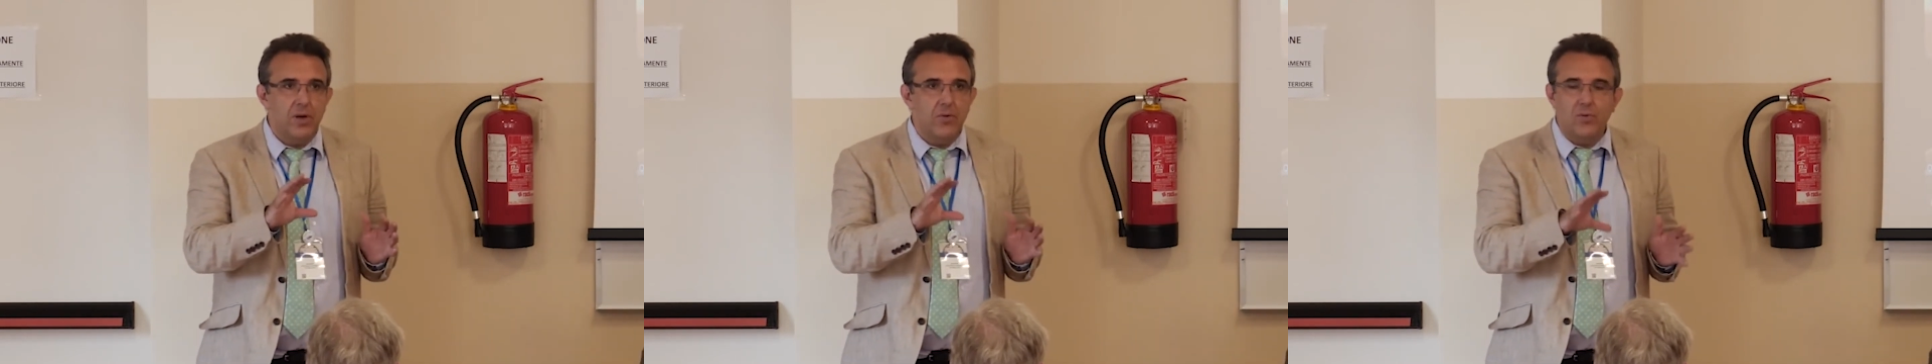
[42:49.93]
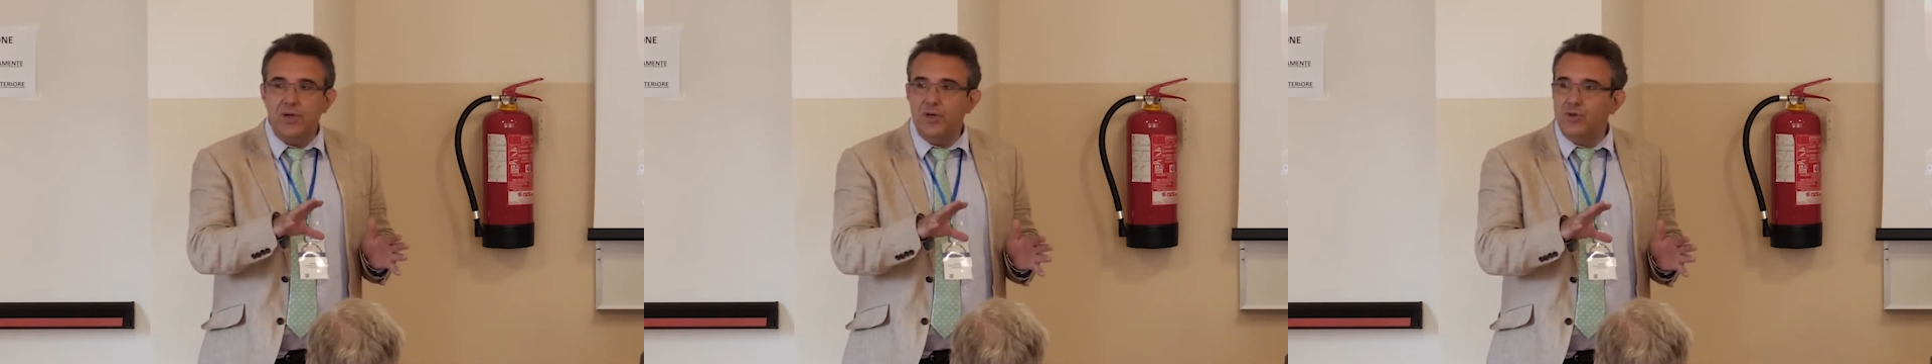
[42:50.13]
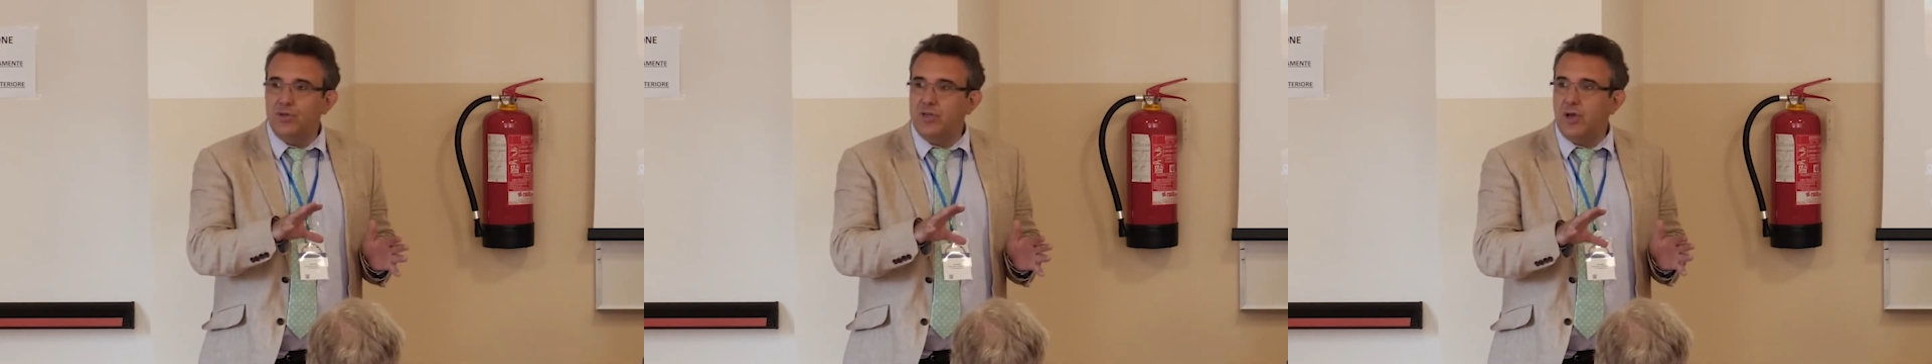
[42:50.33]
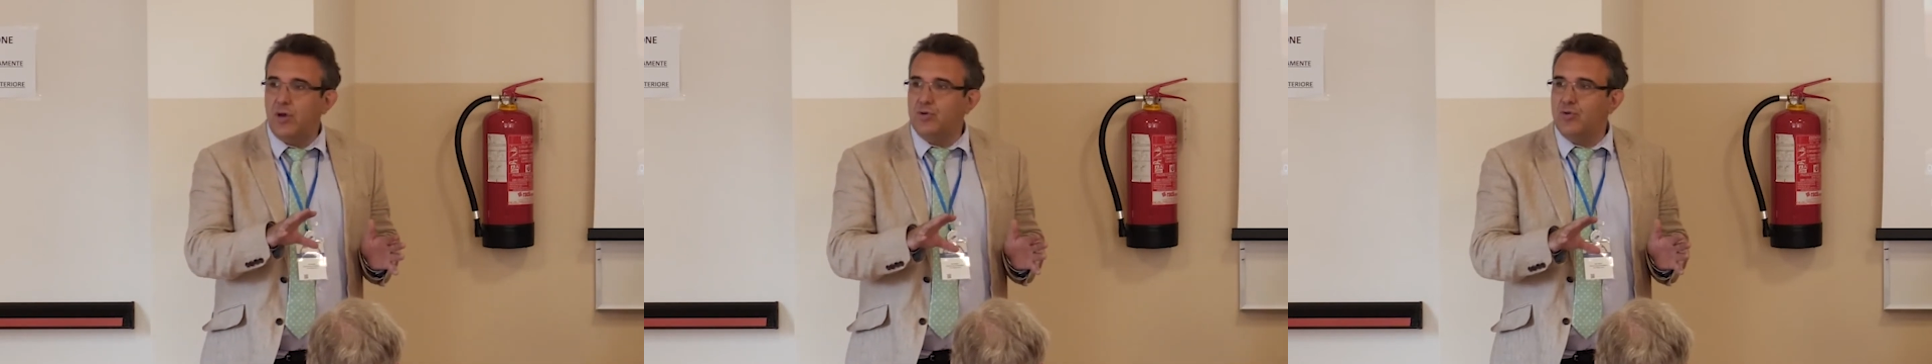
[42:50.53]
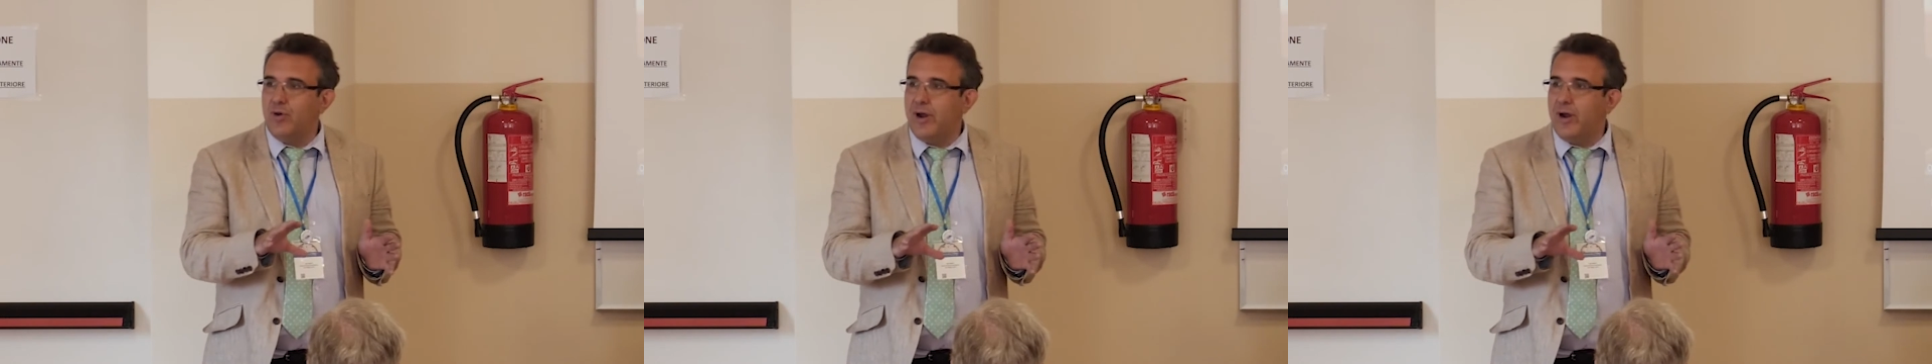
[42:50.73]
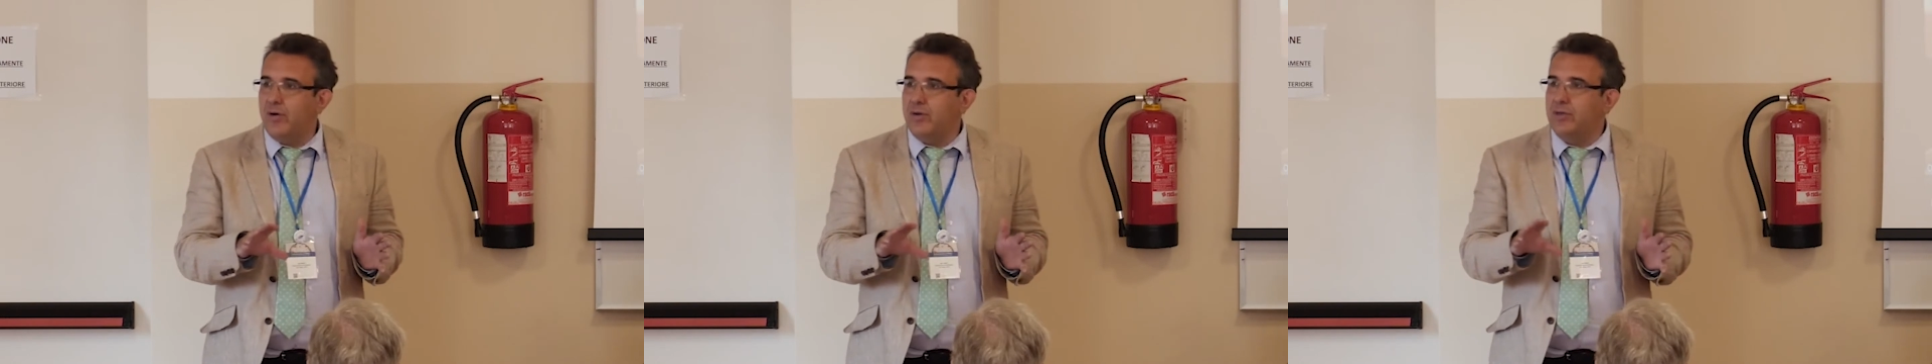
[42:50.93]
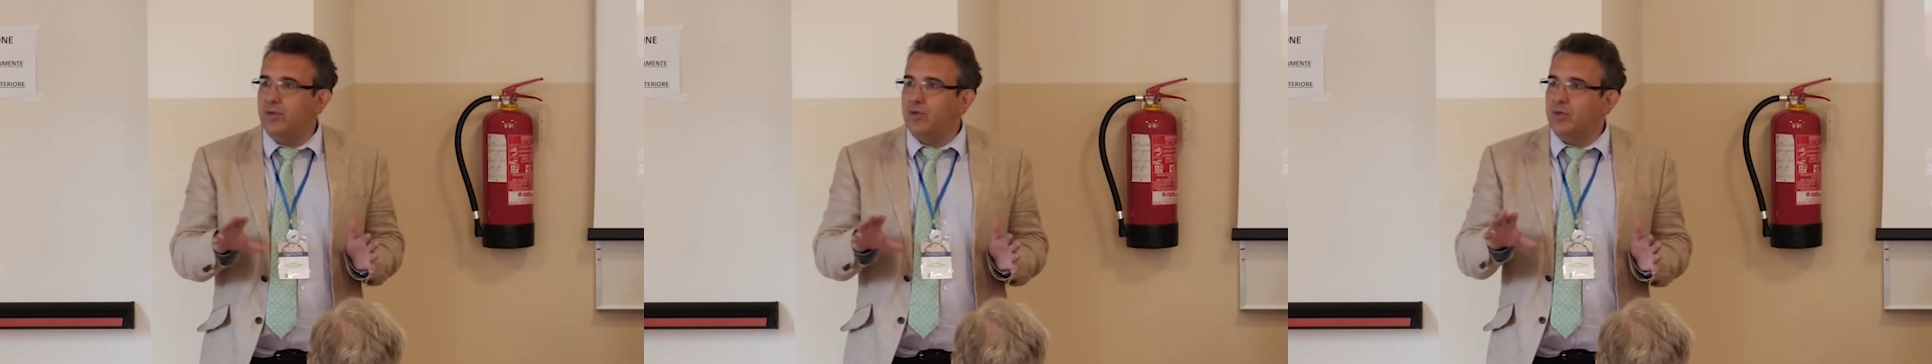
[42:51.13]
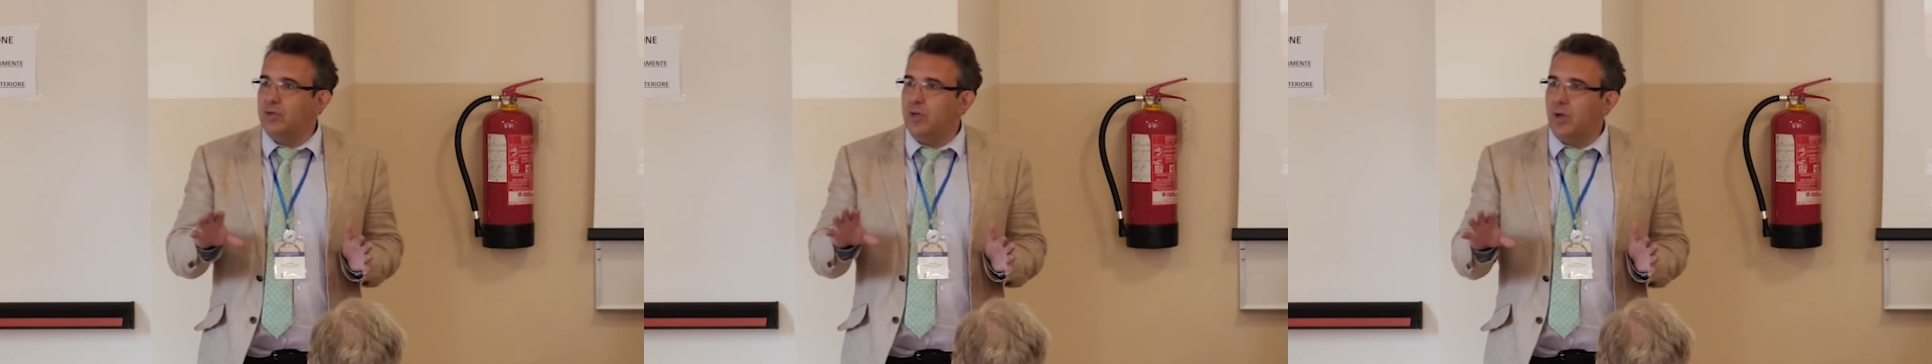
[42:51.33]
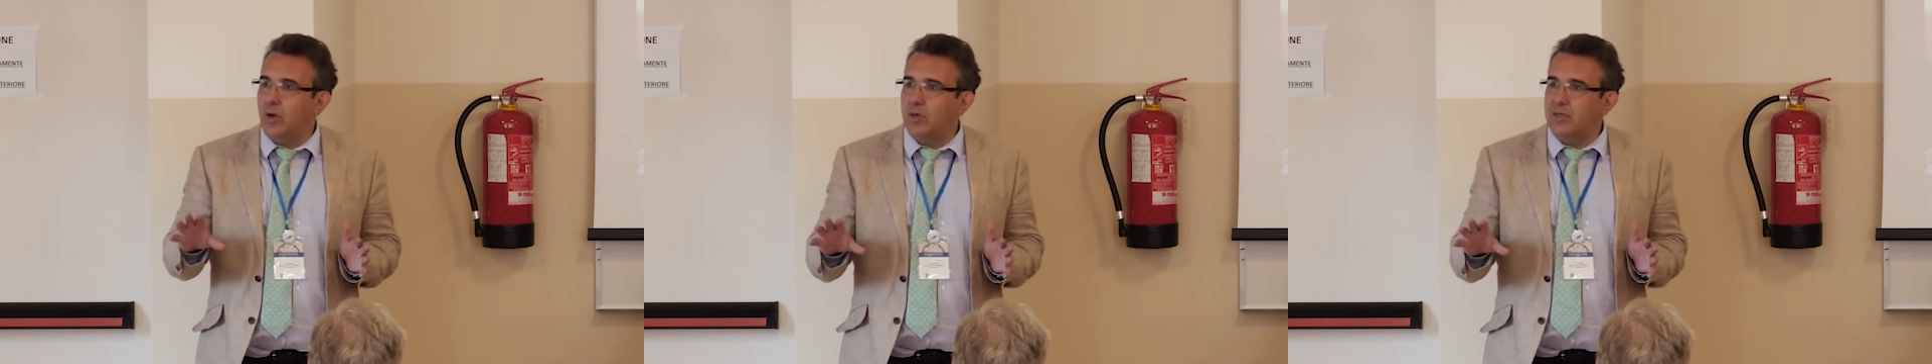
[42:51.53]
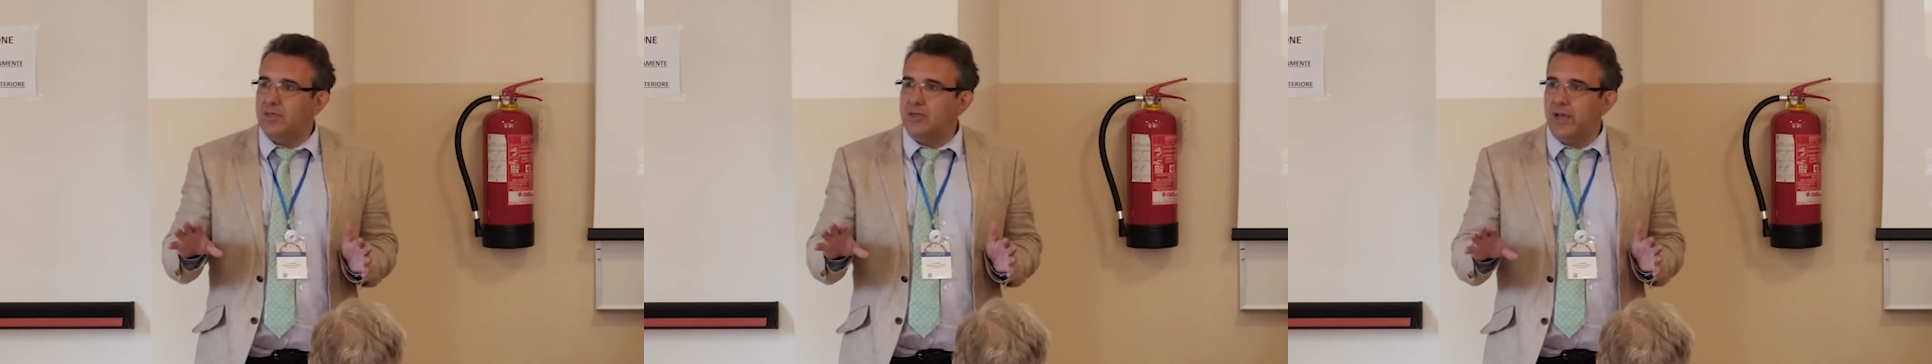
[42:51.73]
religious cultural heritage and
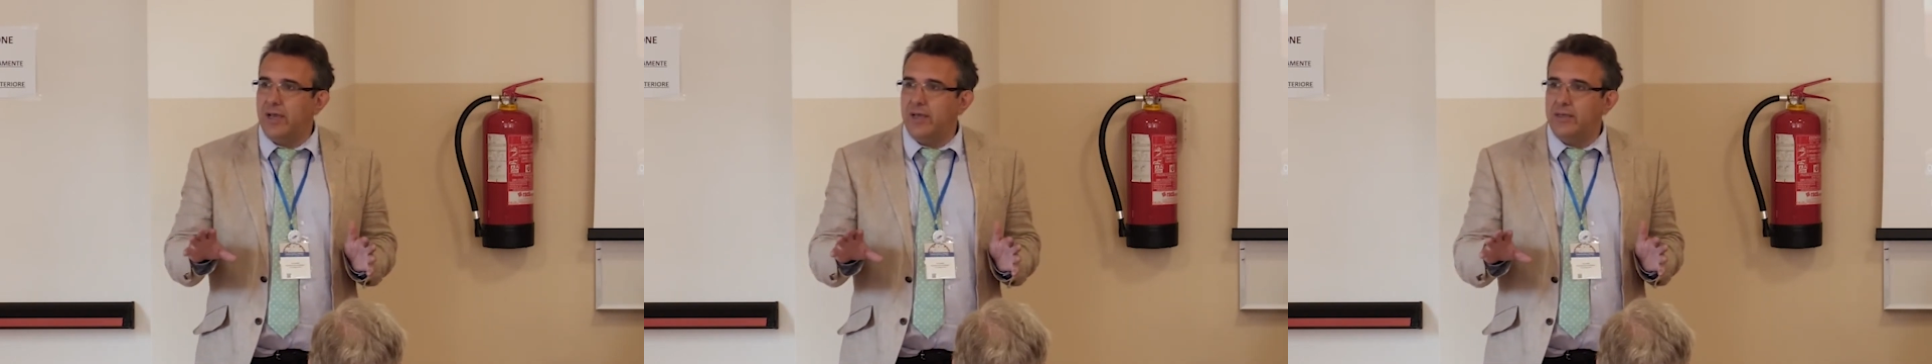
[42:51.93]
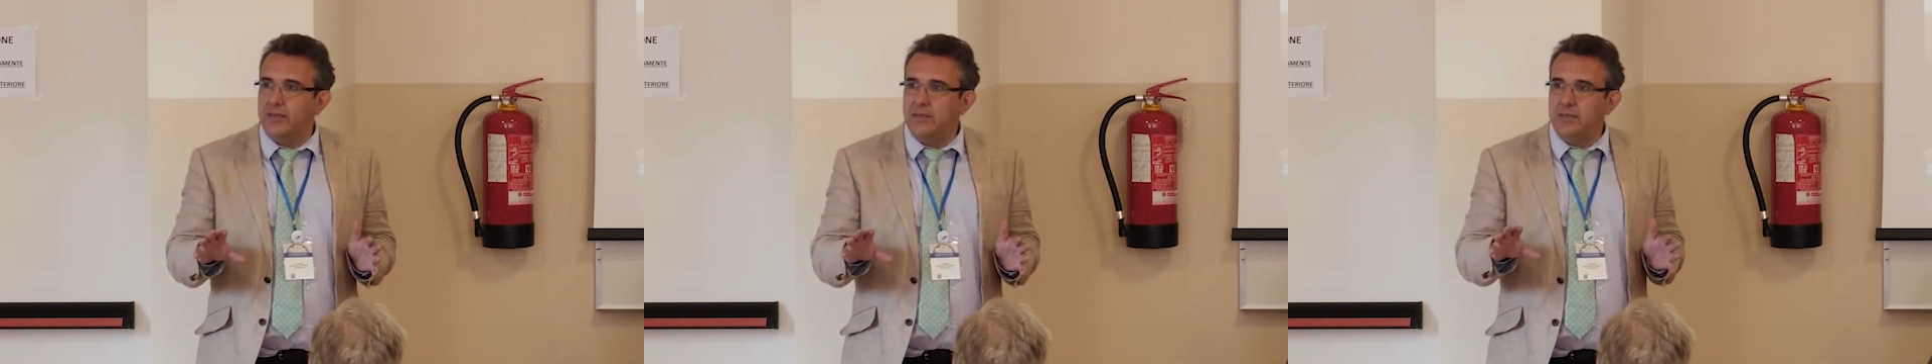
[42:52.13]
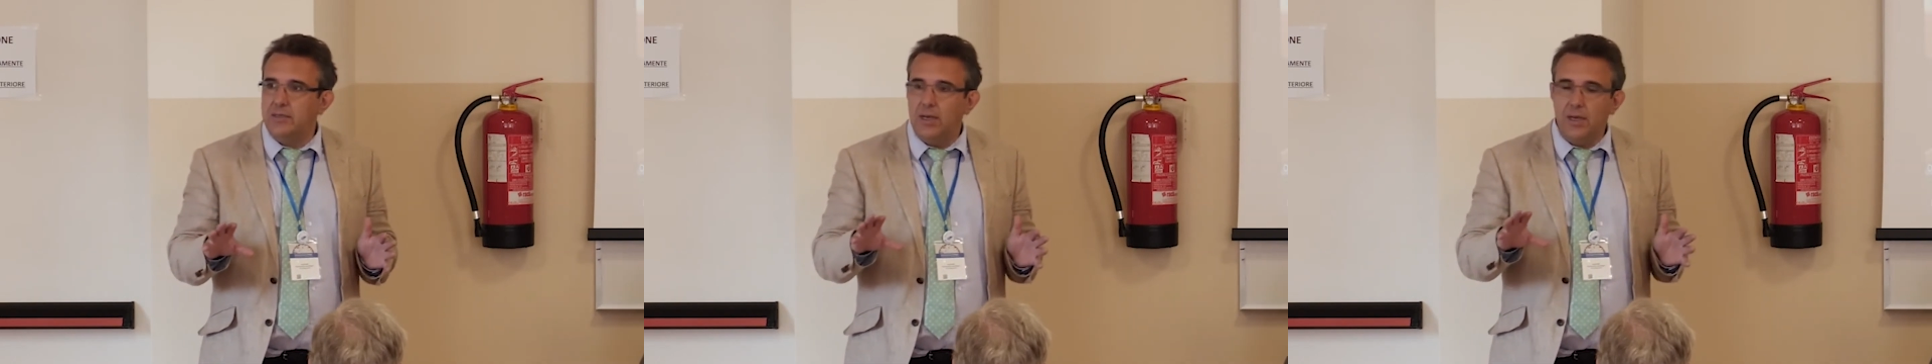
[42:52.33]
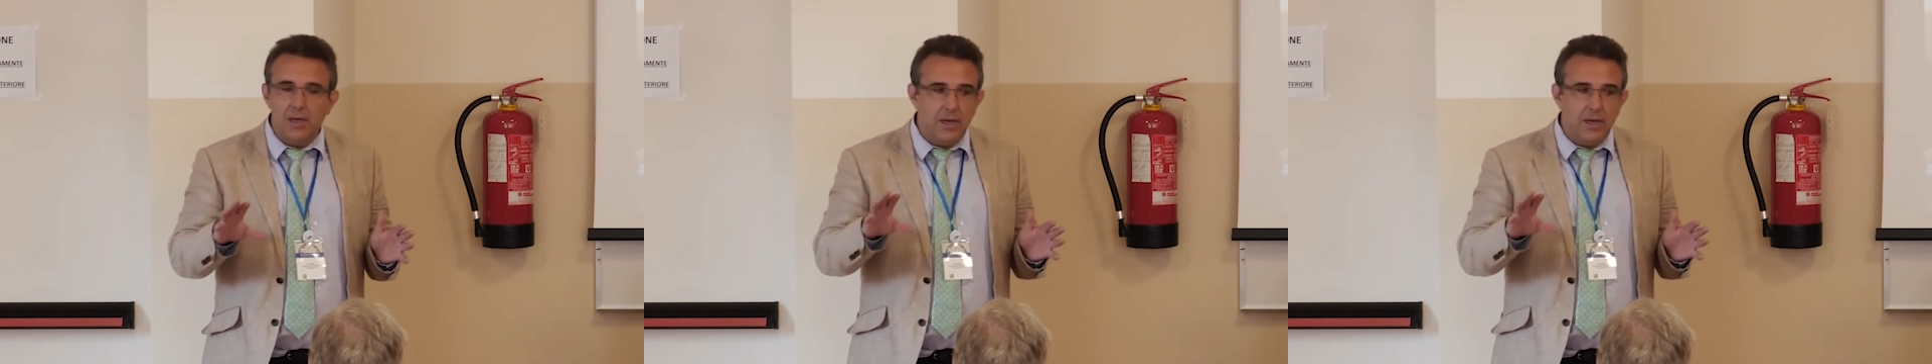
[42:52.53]
holy sites,